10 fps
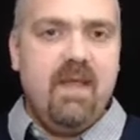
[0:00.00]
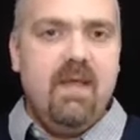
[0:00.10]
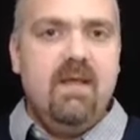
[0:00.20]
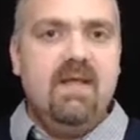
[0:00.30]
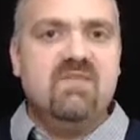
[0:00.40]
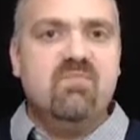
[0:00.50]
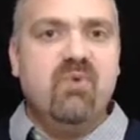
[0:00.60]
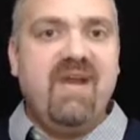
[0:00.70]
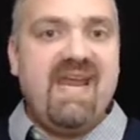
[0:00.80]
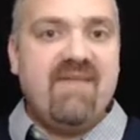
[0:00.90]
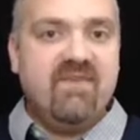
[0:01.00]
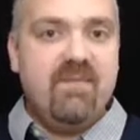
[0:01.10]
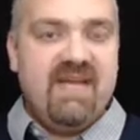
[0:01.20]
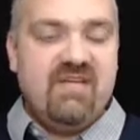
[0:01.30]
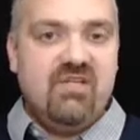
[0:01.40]
is bringing
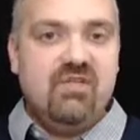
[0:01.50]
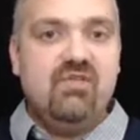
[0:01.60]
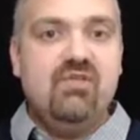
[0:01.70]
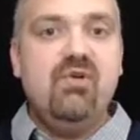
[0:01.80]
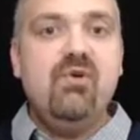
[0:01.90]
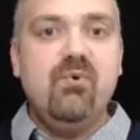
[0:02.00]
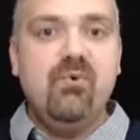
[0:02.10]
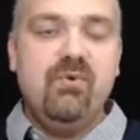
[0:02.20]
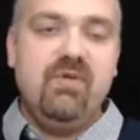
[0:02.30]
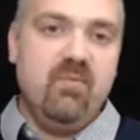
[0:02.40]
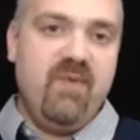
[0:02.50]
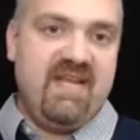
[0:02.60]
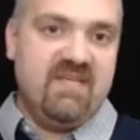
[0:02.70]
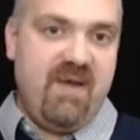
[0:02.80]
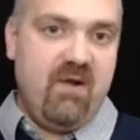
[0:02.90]
information to your brain
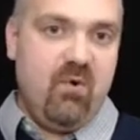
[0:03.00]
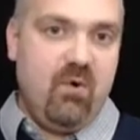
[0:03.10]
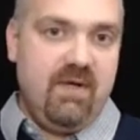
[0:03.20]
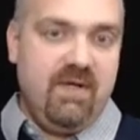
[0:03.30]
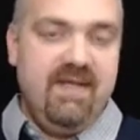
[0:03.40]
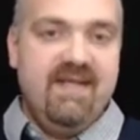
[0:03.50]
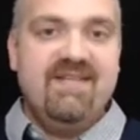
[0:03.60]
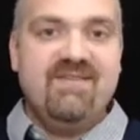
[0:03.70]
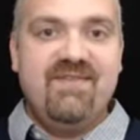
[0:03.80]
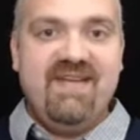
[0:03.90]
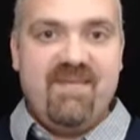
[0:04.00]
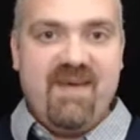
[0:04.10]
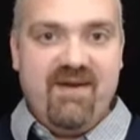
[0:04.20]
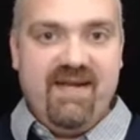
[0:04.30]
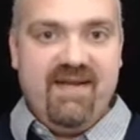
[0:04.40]
and spinal cord. So think
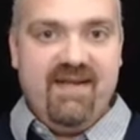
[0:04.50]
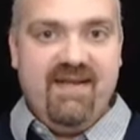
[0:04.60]
about it.